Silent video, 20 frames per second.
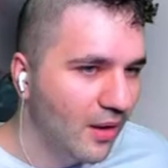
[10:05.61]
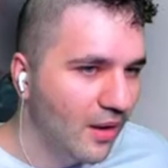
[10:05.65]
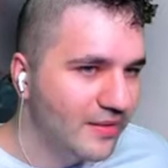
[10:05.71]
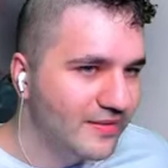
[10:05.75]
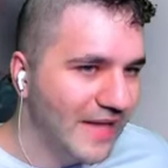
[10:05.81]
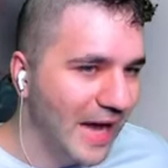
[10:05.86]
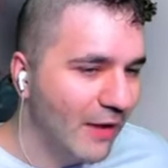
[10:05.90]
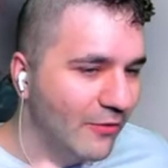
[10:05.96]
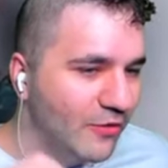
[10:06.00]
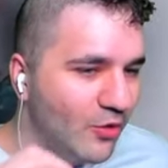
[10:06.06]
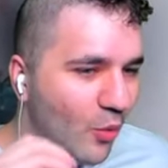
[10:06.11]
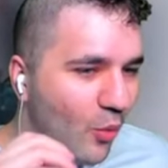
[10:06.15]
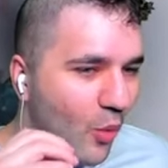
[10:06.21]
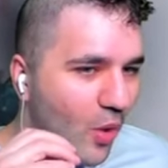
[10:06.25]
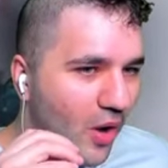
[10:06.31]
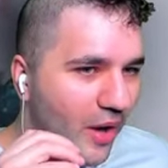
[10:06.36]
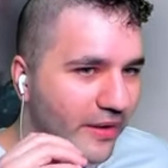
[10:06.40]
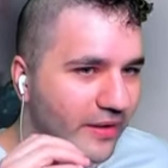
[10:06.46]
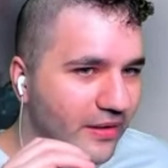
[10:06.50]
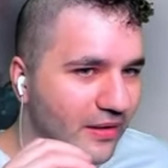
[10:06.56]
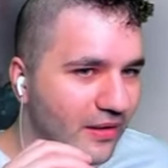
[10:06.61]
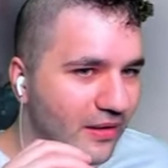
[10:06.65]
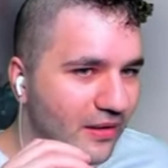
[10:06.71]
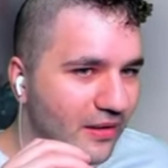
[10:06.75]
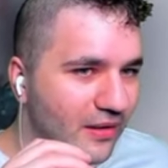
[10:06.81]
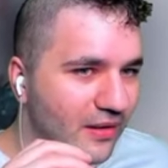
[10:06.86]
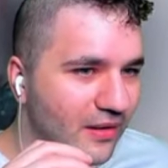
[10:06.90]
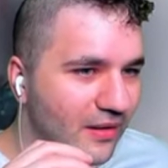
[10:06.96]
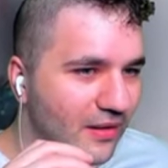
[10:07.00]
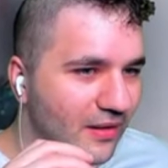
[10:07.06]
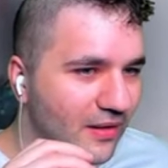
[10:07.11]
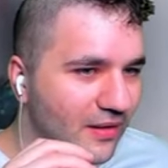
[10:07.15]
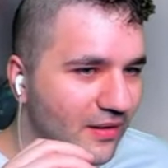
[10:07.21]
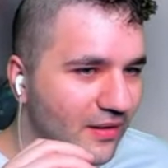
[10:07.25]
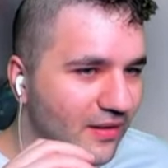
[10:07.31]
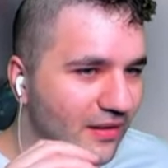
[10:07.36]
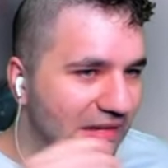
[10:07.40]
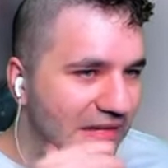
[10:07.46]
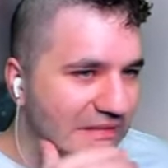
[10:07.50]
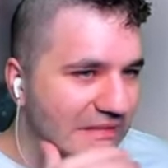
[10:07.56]
Down to one.
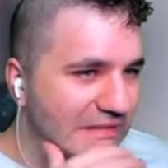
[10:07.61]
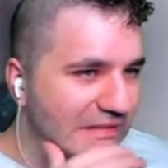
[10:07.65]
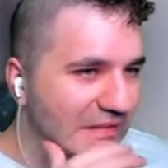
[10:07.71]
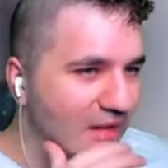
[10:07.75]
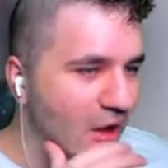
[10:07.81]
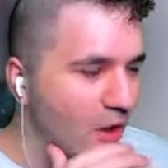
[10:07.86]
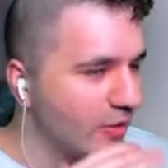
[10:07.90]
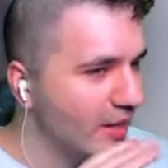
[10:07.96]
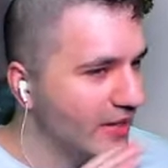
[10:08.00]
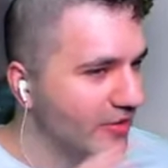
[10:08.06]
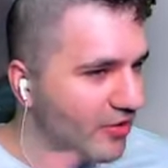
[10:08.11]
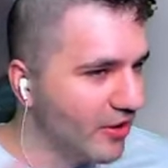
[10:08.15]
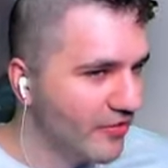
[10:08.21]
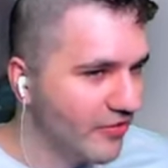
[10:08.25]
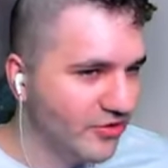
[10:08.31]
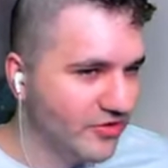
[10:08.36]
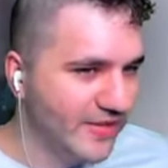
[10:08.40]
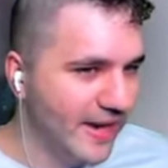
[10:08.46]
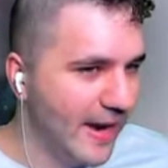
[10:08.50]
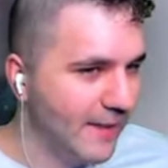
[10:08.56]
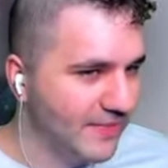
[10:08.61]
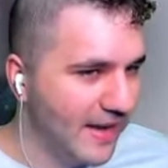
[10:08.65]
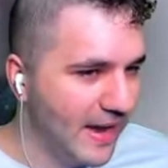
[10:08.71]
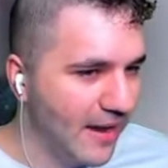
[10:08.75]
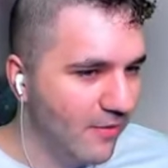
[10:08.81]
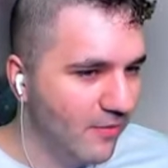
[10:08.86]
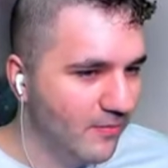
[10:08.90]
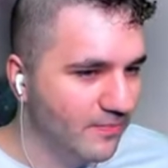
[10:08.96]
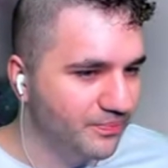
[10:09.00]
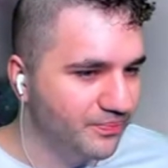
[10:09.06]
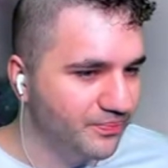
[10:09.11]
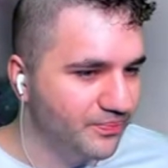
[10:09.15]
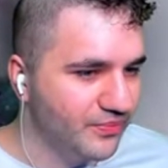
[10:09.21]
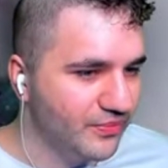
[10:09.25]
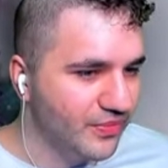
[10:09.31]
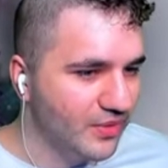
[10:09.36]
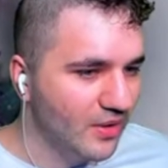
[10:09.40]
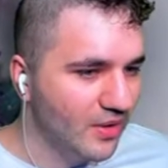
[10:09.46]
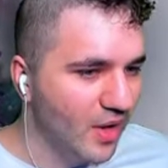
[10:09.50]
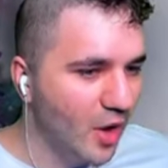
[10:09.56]
Okay, they're, they're tapped out.
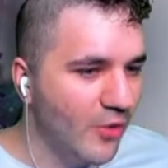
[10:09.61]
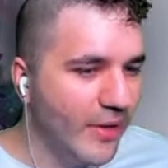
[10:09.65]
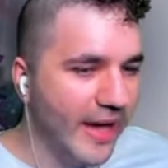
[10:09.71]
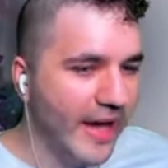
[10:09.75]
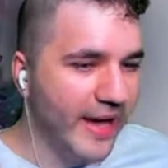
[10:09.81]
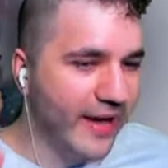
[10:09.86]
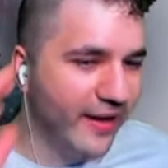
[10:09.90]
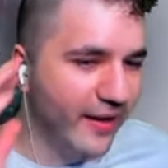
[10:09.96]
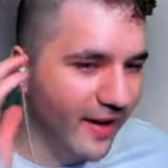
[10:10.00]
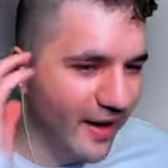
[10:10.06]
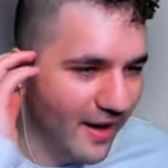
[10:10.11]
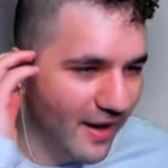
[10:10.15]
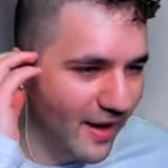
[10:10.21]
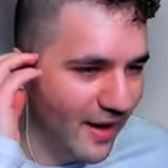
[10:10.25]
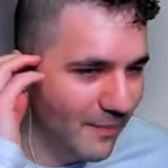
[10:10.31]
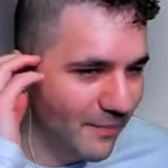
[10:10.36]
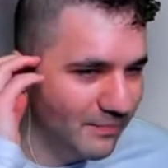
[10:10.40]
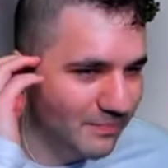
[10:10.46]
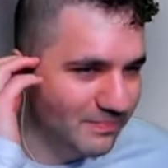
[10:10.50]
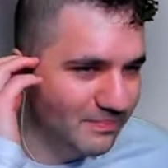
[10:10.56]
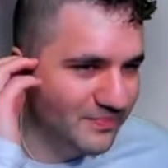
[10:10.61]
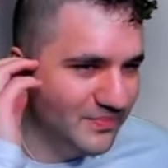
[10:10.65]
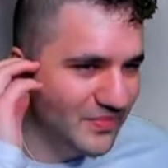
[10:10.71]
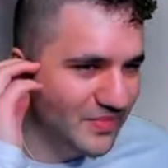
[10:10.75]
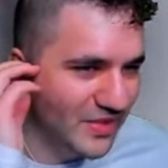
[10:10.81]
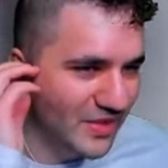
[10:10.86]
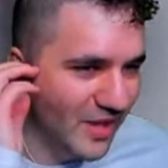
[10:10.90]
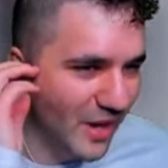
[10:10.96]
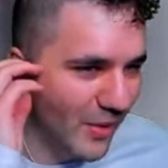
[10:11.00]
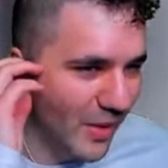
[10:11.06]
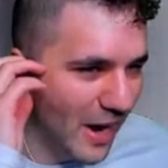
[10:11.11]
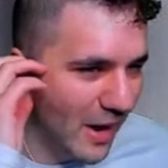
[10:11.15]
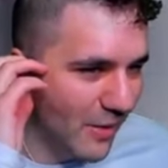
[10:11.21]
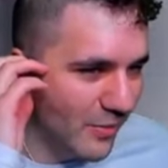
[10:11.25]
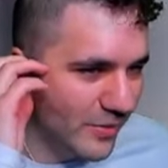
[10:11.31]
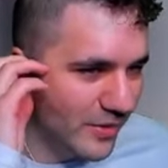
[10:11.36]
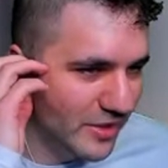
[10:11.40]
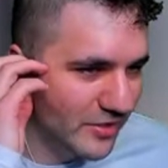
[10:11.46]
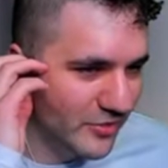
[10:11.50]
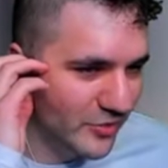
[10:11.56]
Okay, um, uh, how are
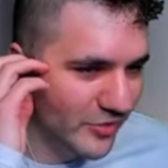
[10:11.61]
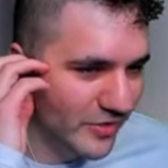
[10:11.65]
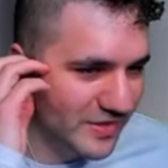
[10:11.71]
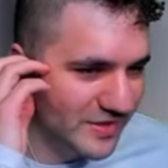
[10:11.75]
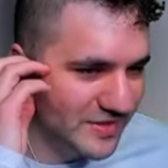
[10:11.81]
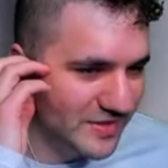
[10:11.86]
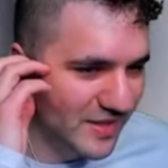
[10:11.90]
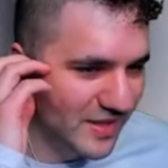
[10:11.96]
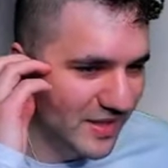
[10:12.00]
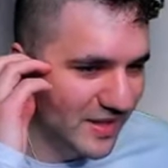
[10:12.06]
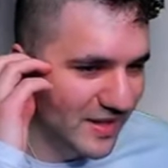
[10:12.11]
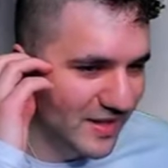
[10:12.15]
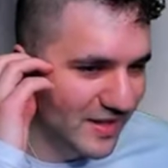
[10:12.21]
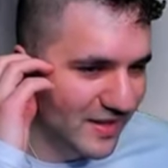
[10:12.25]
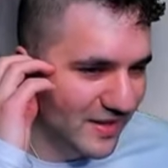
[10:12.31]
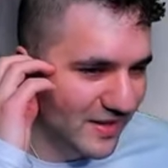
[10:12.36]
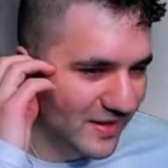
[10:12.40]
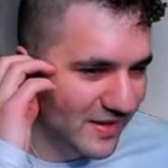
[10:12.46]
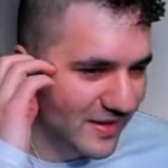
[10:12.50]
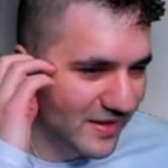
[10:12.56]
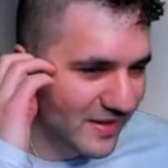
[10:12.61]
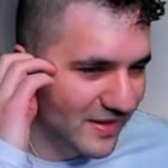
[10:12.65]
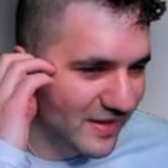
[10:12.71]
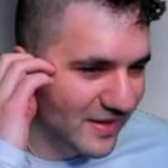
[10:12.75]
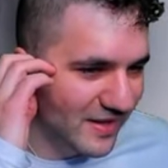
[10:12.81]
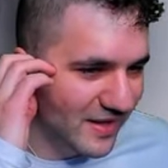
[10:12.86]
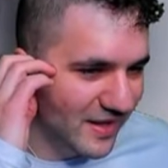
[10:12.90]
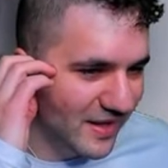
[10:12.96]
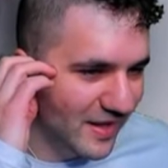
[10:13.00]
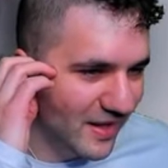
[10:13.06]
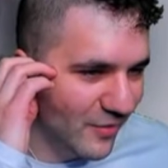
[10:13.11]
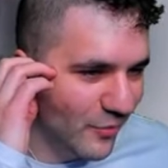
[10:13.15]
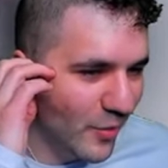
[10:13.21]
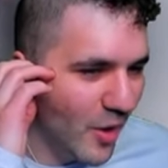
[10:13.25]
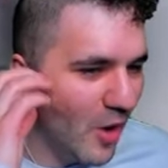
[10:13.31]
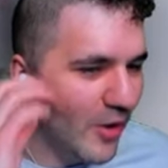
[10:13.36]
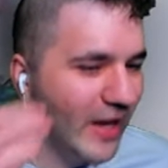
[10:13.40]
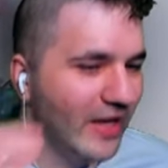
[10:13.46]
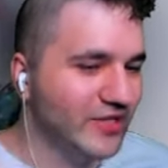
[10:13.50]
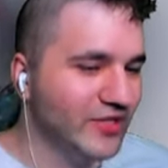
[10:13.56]
we gonna do this?
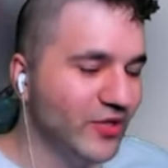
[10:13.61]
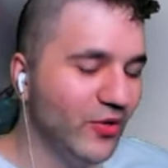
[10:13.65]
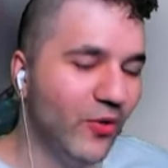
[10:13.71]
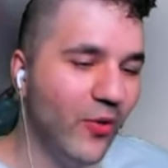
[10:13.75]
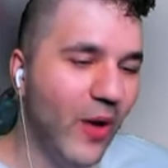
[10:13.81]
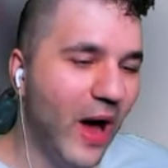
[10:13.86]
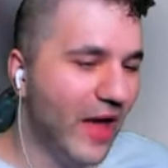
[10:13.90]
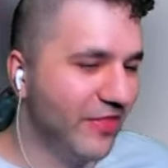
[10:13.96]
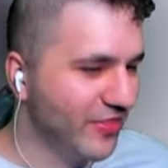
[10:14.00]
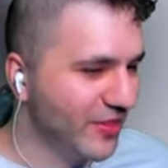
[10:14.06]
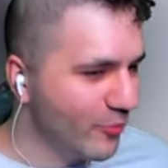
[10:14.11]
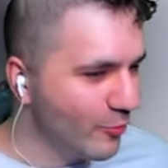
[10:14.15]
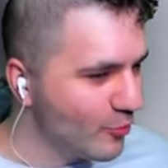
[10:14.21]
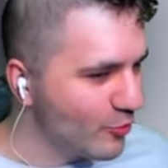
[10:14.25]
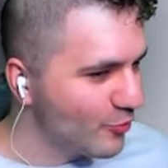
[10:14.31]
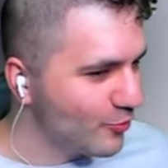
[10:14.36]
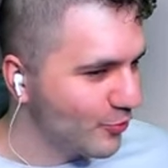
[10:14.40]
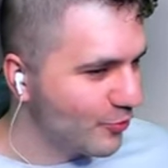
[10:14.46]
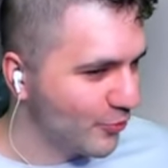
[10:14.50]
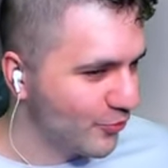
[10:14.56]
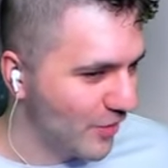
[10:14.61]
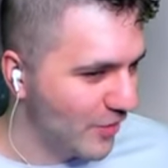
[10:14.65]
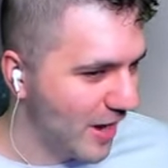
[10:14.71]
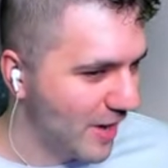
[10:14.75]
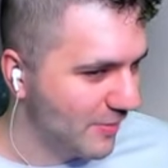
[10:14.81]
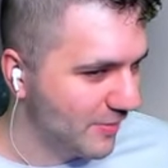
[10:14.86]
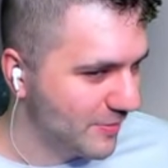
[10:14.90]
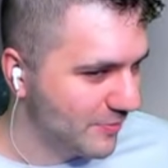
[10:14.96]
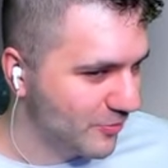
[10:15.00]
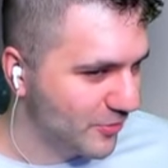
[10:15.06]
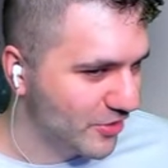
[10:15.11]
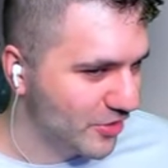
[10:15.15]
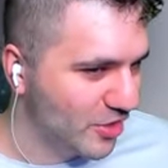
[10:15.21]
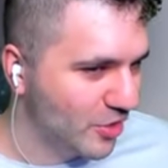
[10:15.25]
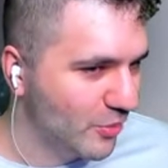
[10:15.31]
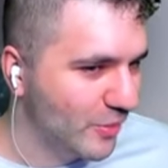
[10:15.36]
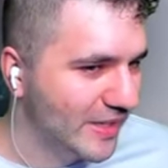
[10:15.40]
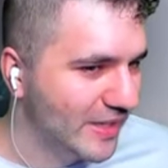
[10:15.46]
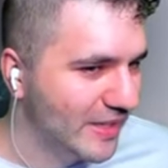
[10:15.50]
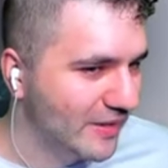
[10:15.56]
Okay, so I think we're probably pretty good.
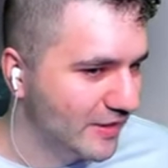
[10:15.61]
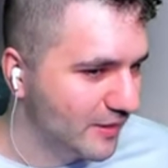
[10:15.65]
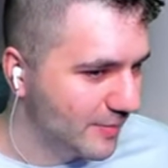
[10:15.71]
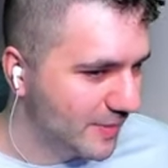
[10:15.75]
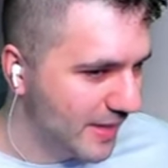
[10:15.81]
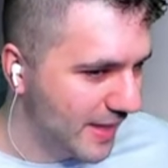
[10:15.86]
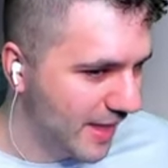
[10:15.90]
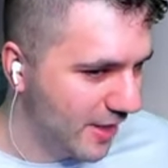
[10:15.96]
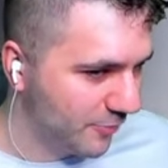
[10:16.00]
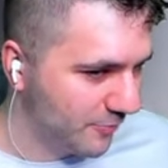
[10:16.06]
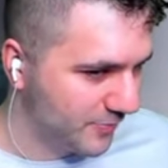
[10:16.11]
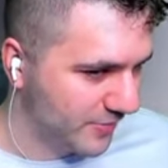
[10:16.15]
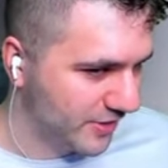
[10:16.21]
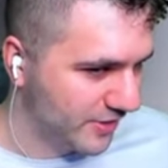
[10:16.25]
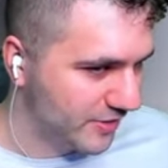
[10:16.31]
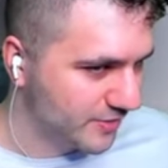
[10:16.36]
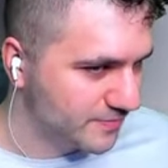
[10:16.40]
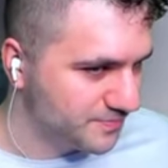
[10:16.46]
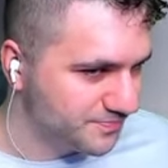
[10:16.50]
We need a little bit of help here.